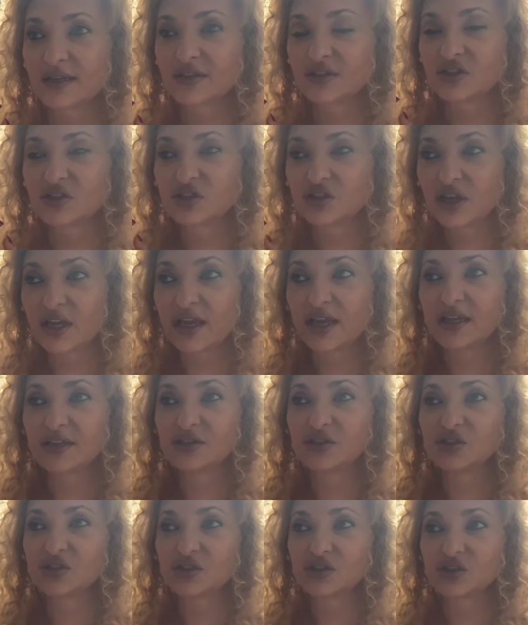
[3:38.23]

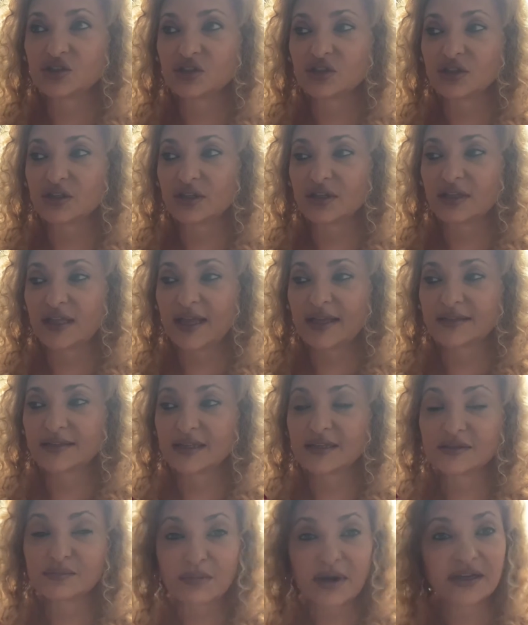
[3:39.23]
change, that
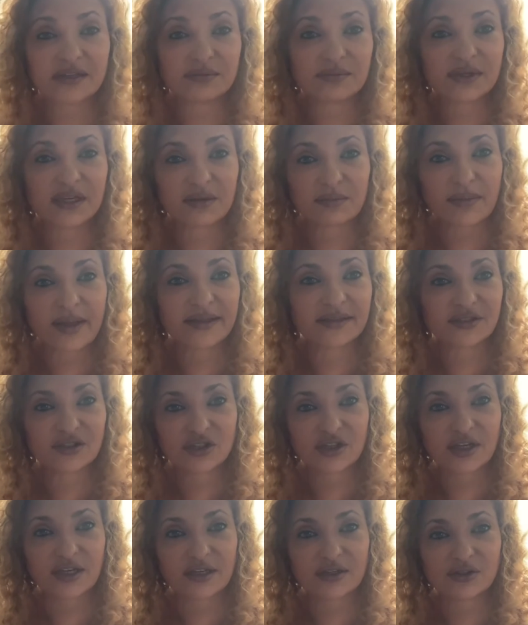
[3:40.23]
it might be a bad
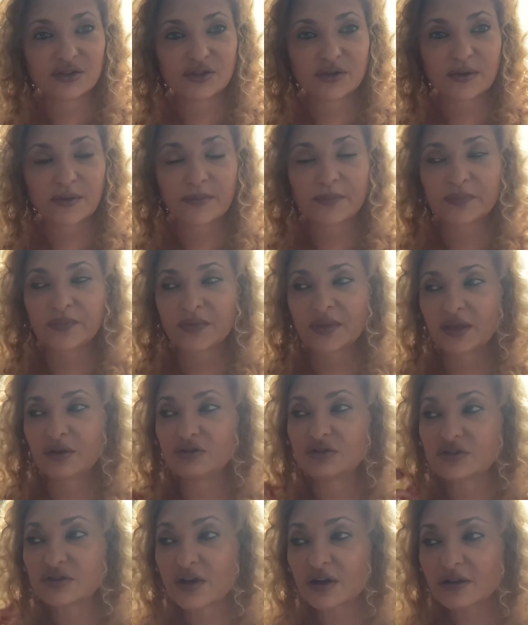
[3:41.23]
change. You
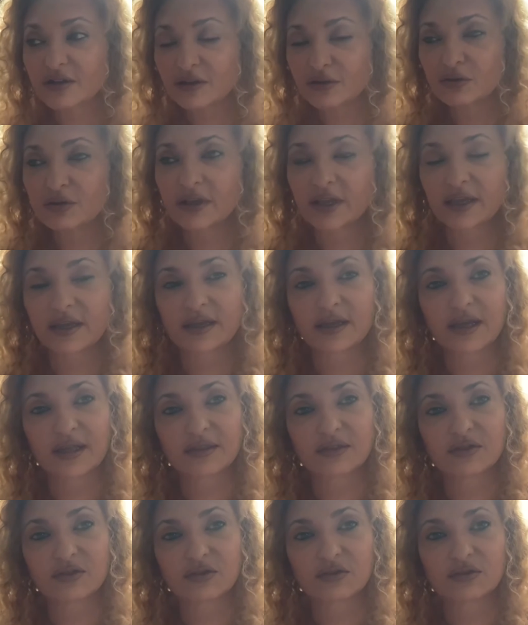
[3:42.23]
start looking
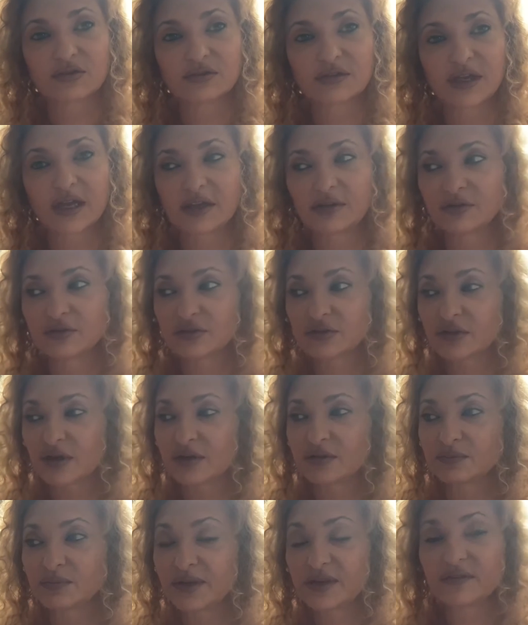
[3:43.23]
at the good and you
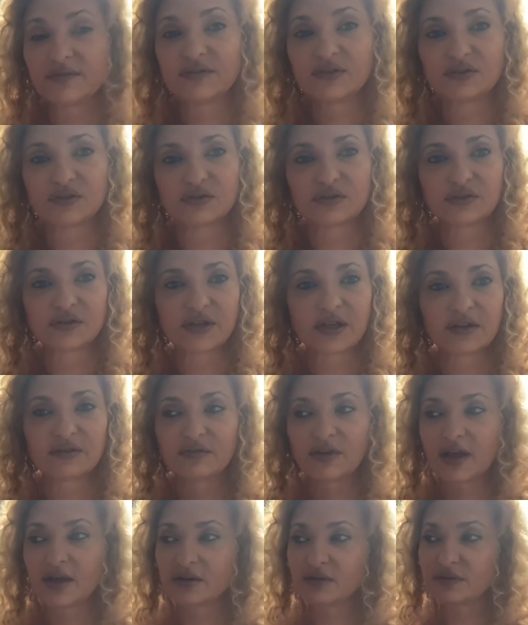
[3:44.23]
start benefit yourself
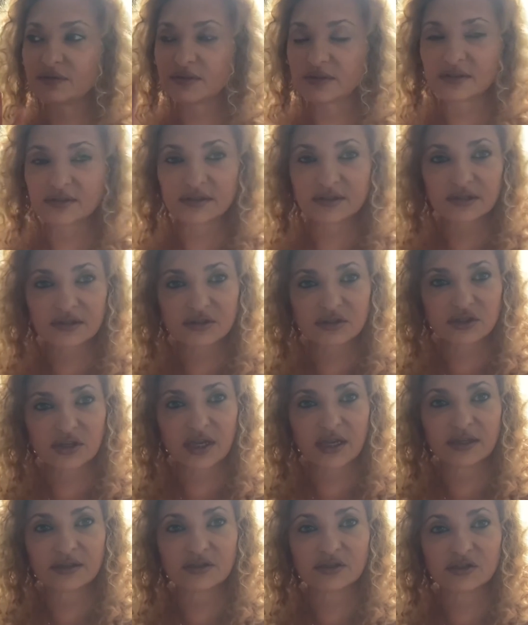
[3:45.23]
out of this
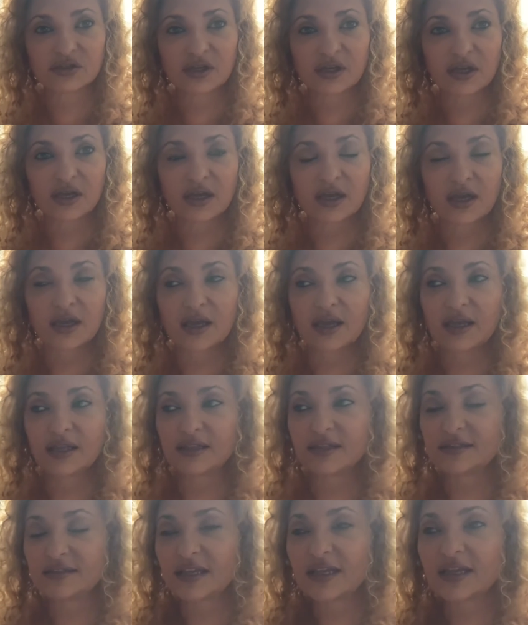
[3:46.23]
change.
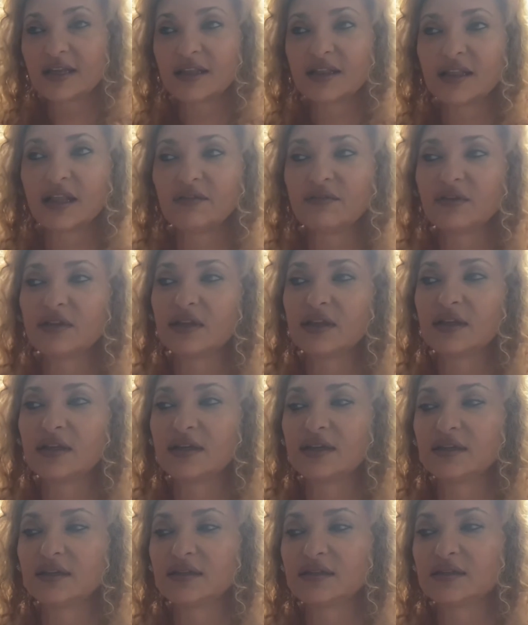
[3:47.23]
The second level
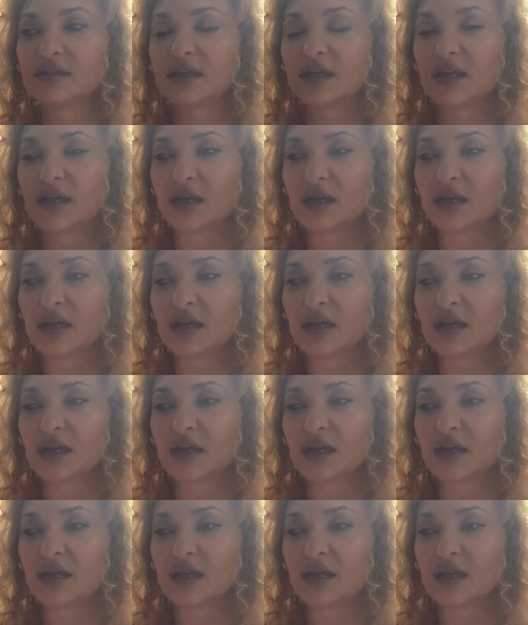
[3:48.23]
is